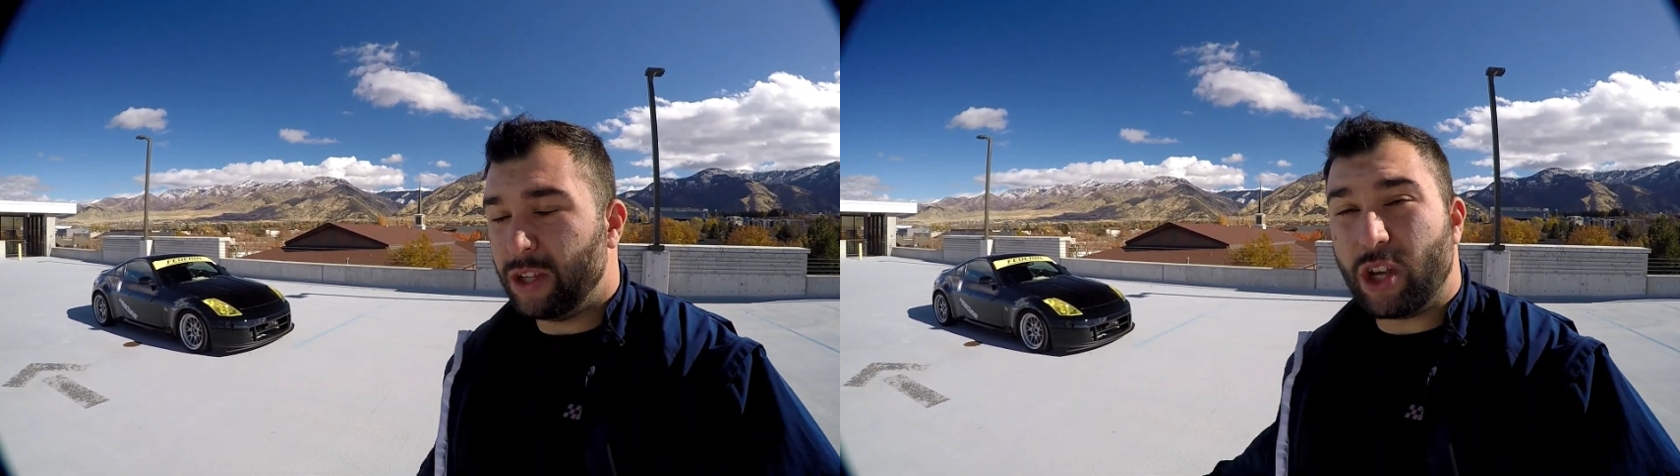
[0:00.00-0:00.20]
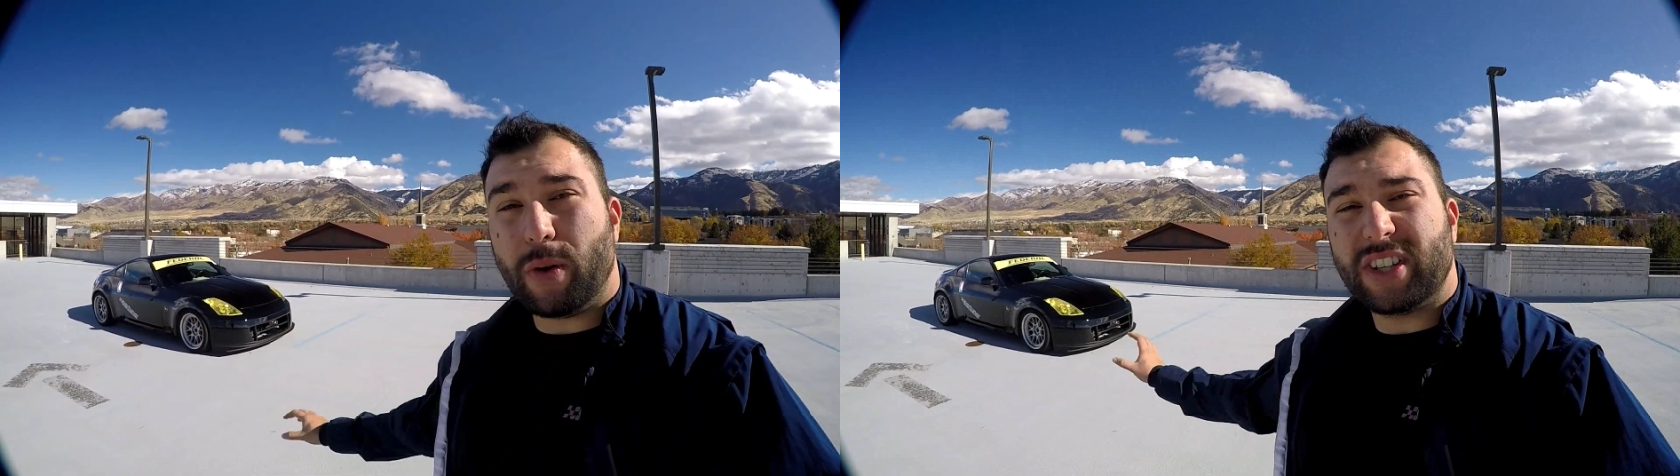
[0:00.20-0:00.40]

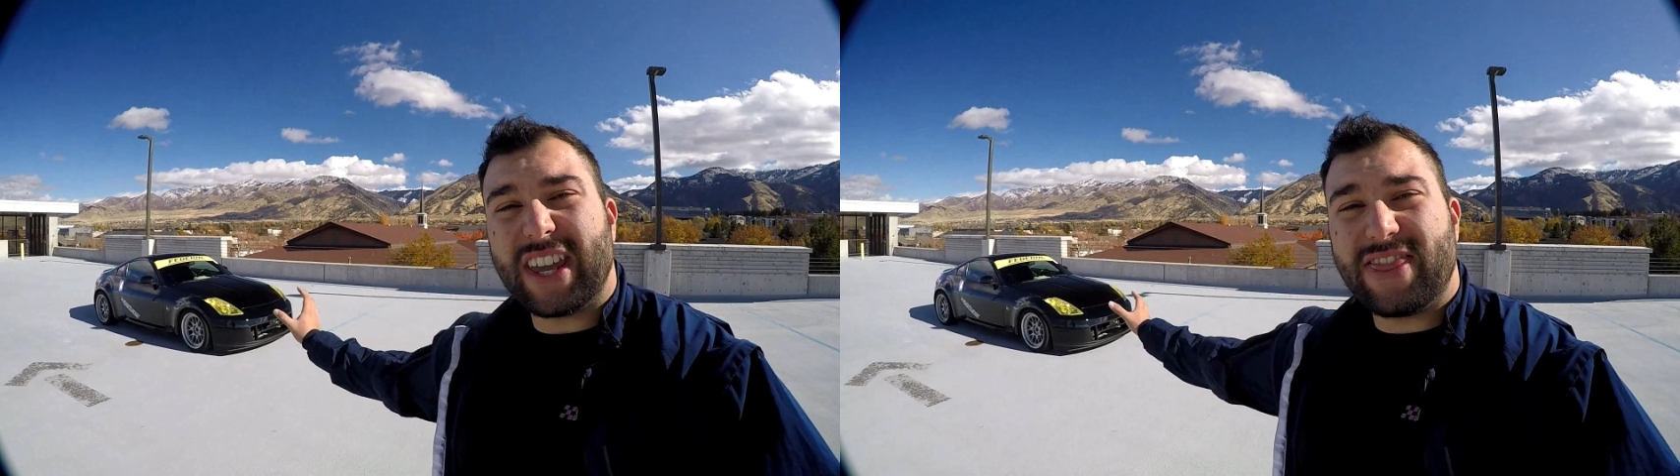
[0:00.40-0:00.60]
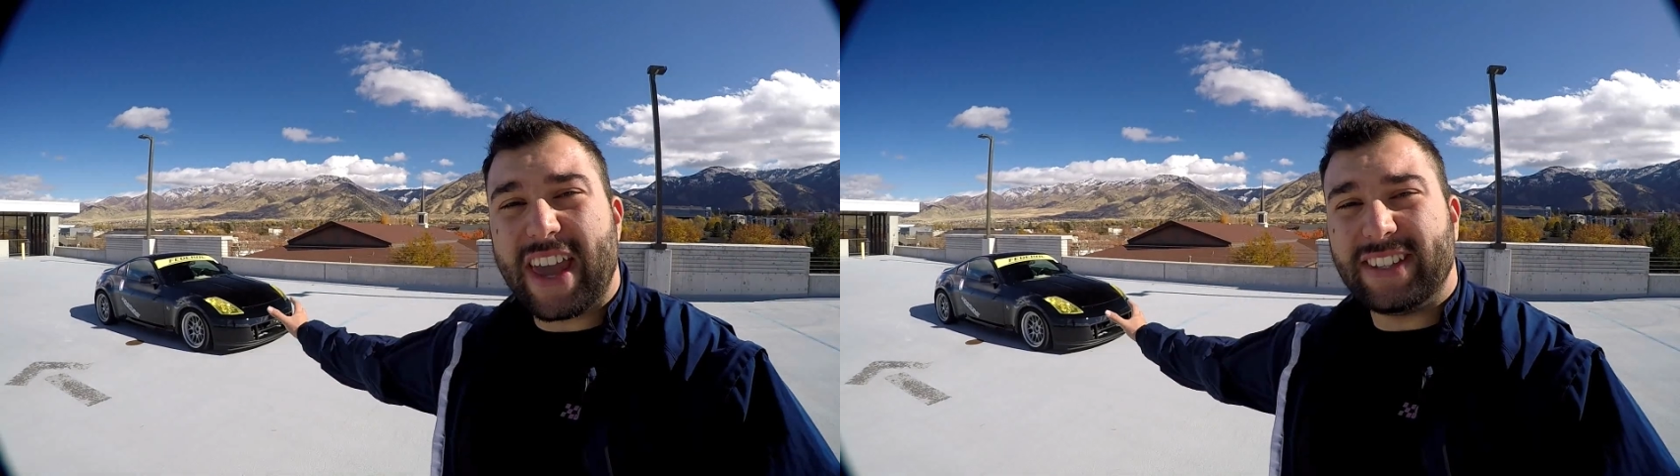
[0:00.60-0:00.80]
So I want to
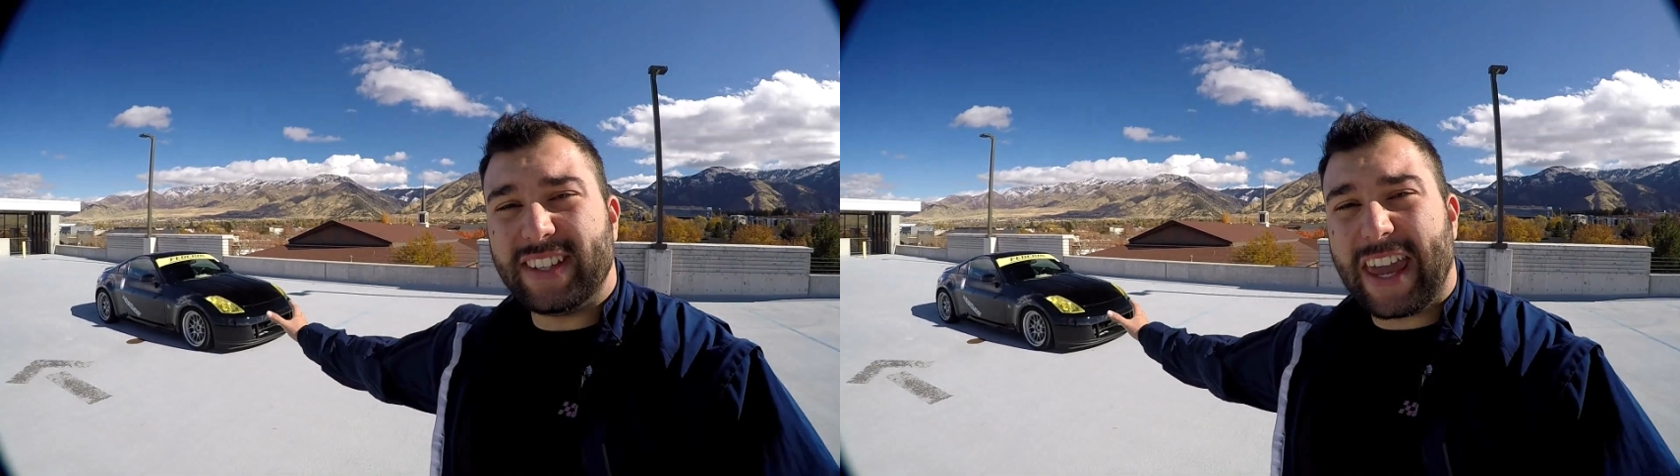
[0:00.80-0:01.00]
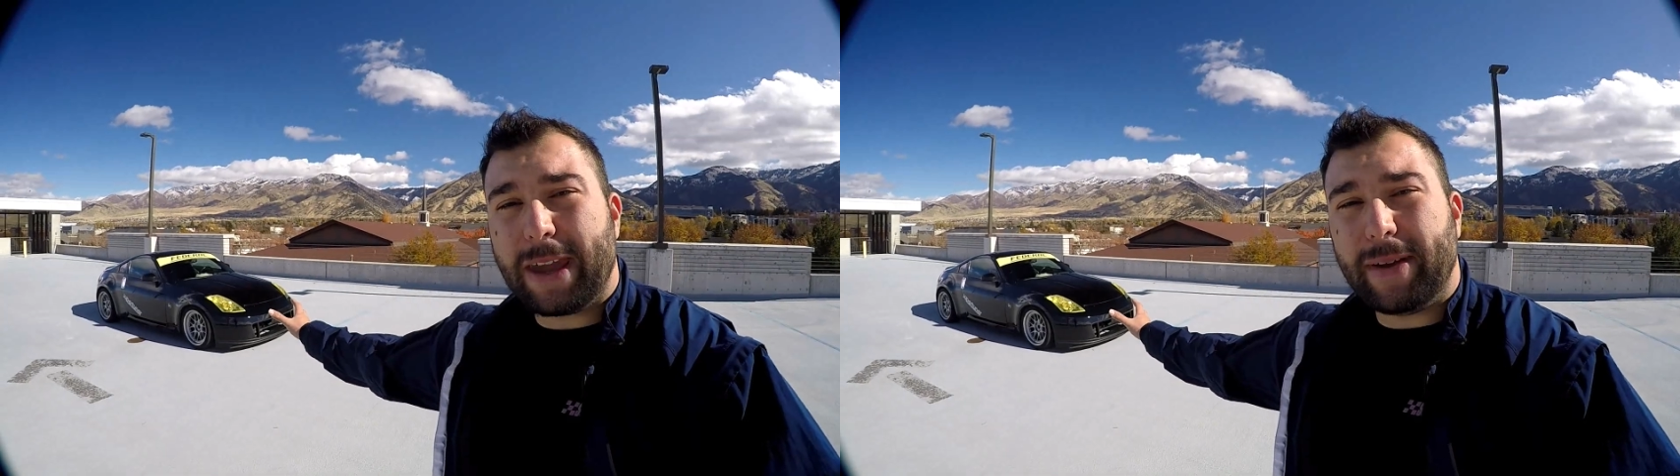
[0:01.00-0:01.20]
say thanks
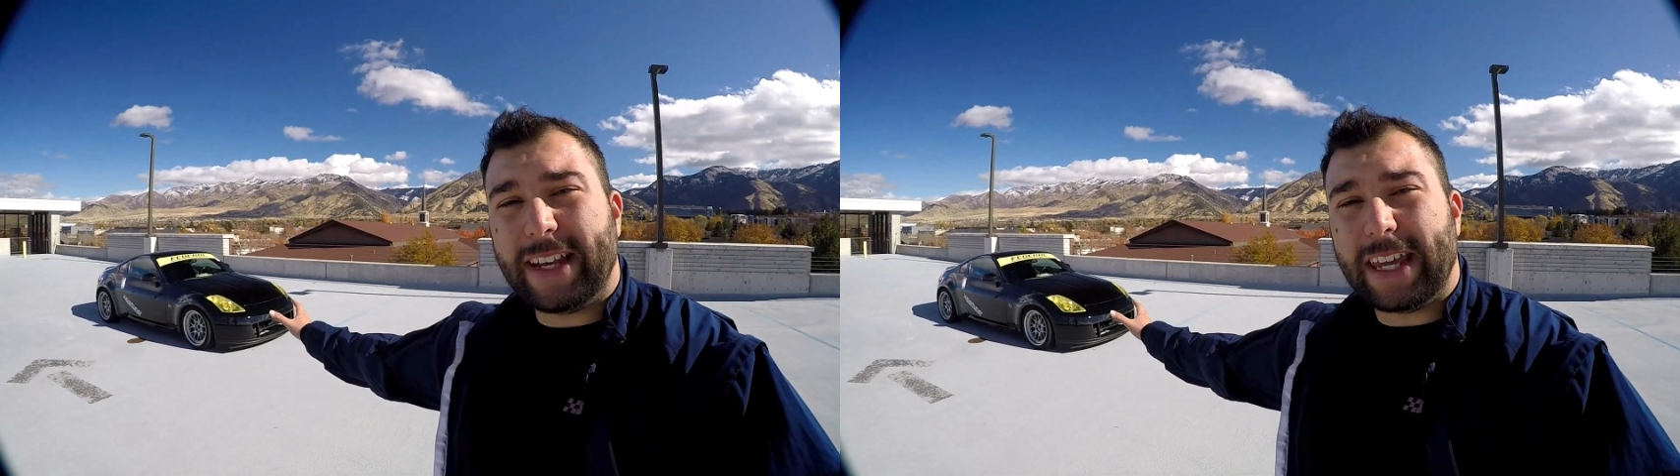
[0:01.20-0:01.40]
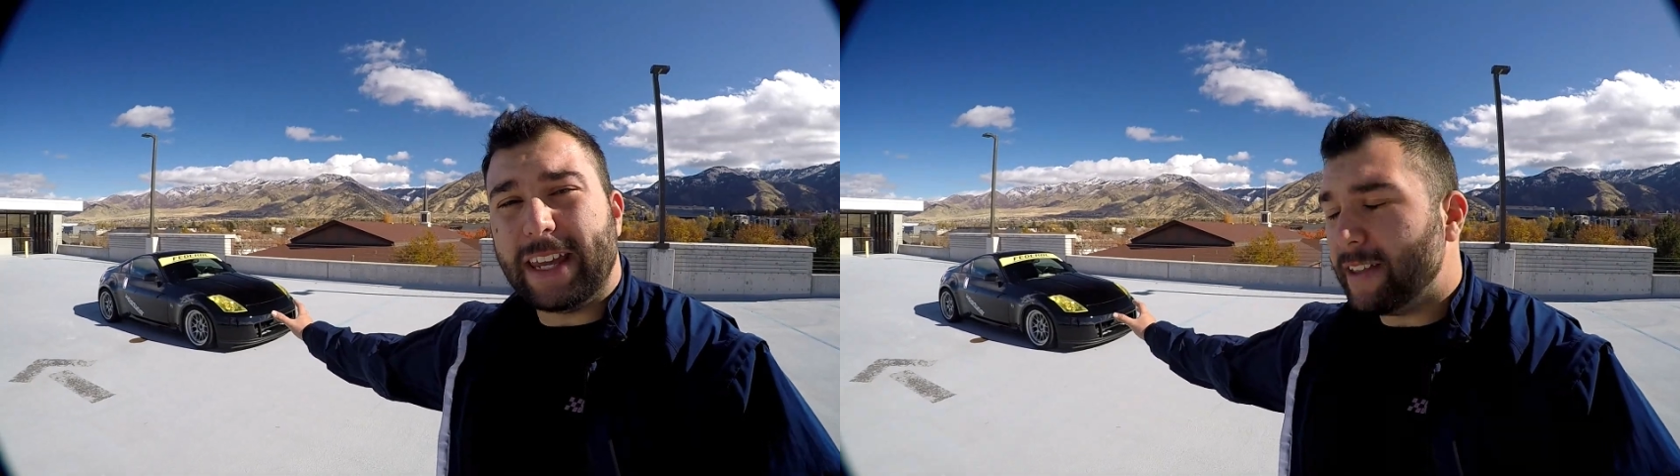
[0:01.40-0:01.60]
to
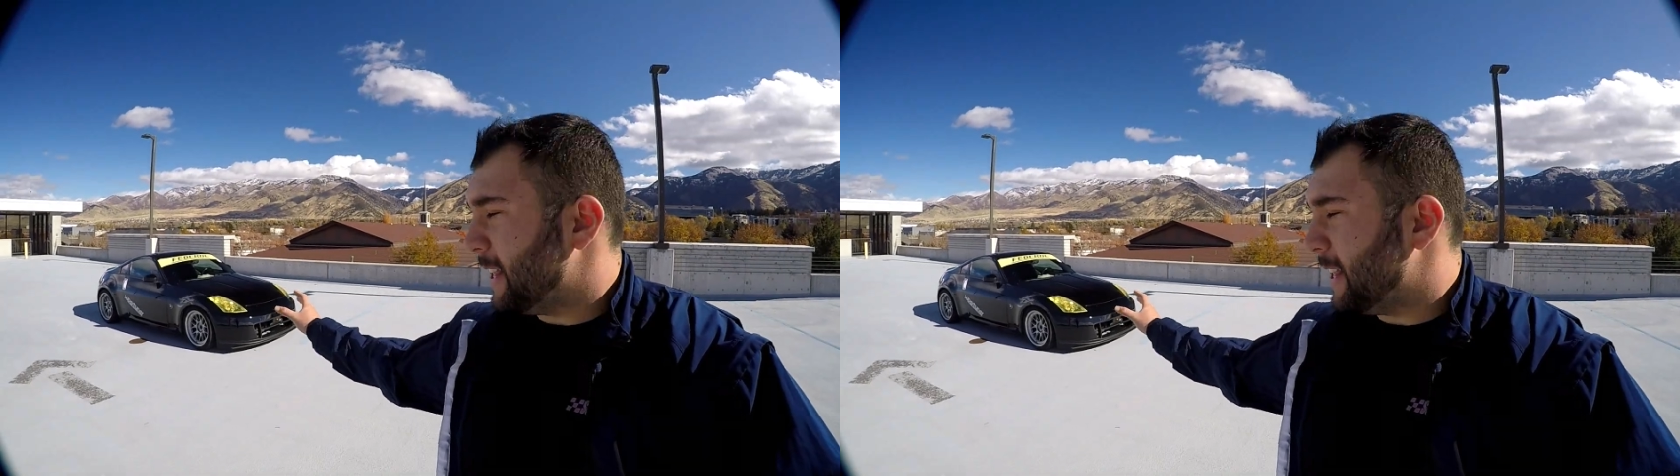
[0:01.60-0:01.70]
KBD.